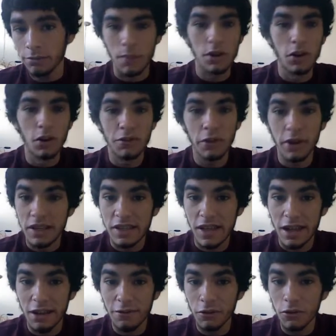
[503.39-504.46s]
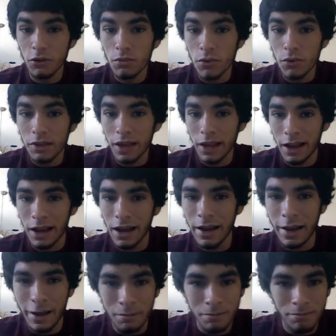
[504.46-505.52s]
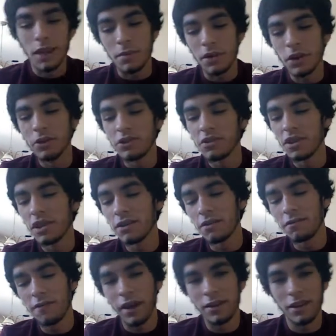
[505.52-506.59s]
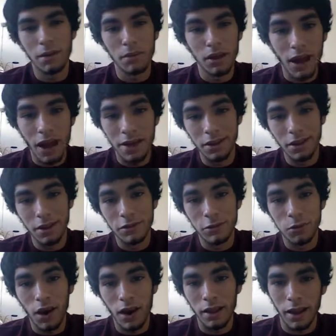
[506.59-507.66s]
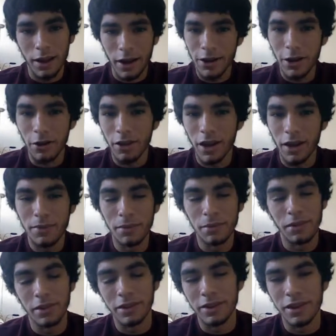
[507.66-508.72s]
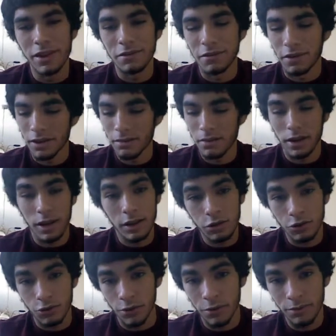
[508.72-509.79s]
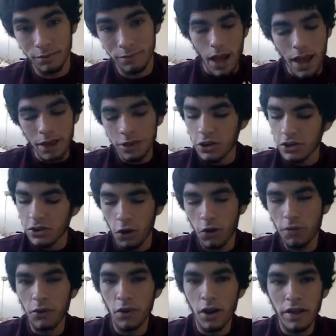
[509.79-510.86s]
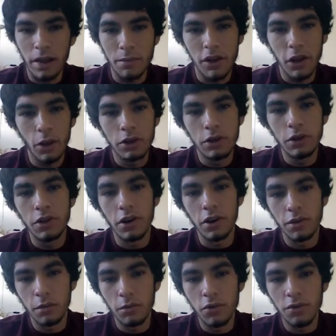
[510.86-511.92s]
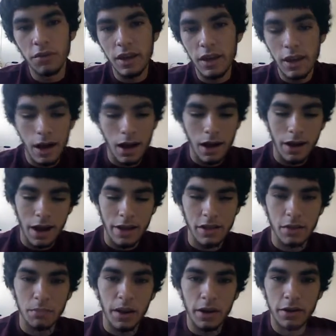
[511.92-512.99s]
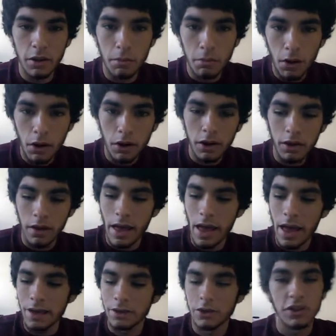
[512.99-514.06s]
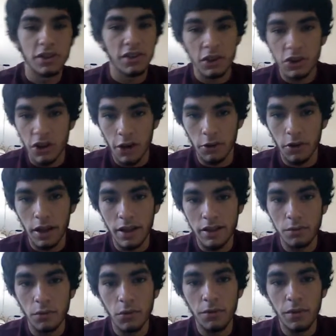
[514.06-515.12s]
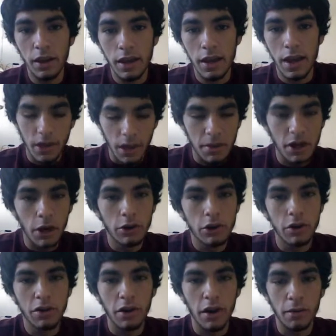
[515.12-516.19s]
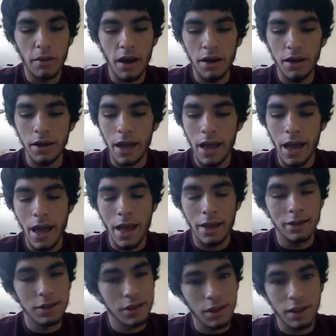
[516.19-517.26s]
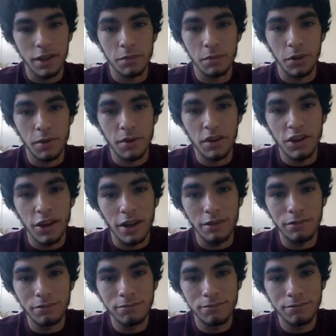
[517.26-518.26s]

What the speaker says: Let me know if you're excited for New Moon like I am. Let me know what you think of the fact that I'm a guy that loves Twilight. I know a lot of people think that that's funny, but it's true. And just overall, let me know what you thought of the movie as compared to the book, and just in general as a movie. Let me know what you thought about it, and that's pretty much it.